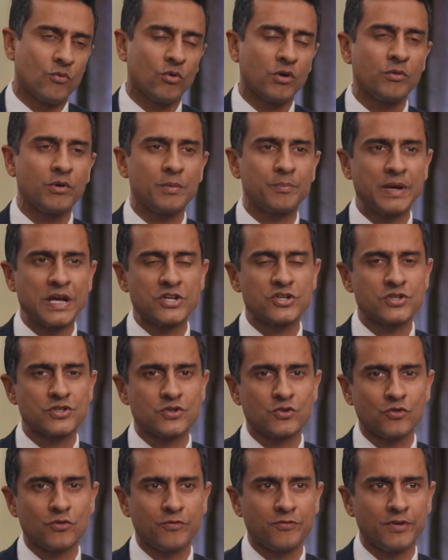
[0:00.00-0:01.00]
What about patients
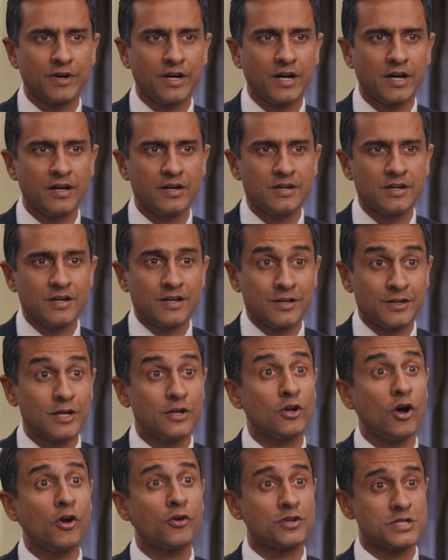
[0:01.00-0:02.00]
who've uh, did
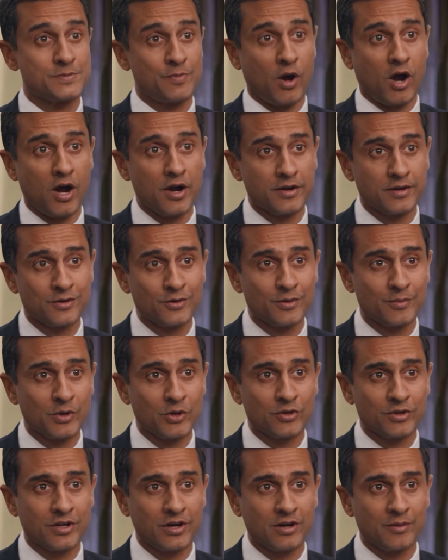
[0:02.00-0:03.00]
not respond to
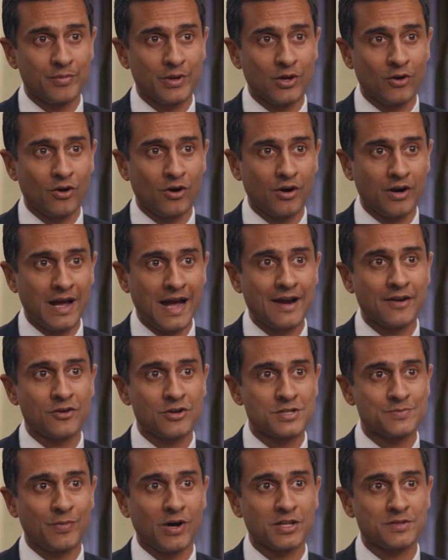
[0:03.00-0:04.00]
immunotherapy or had a
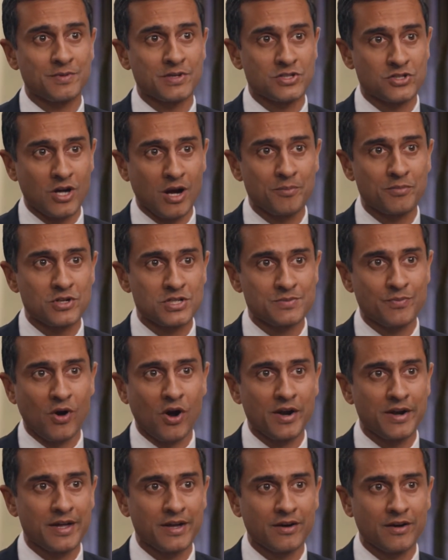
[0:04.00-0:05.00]
response but stopped
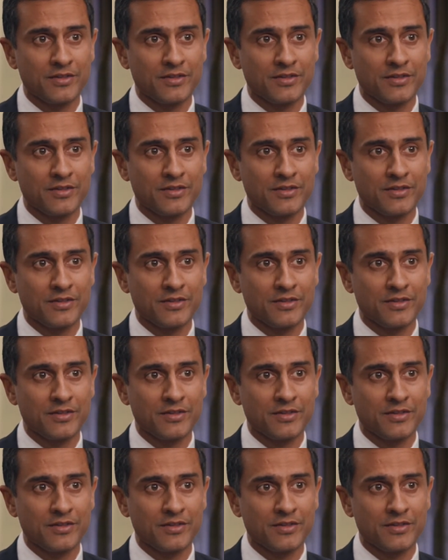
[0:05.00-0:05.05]
responding?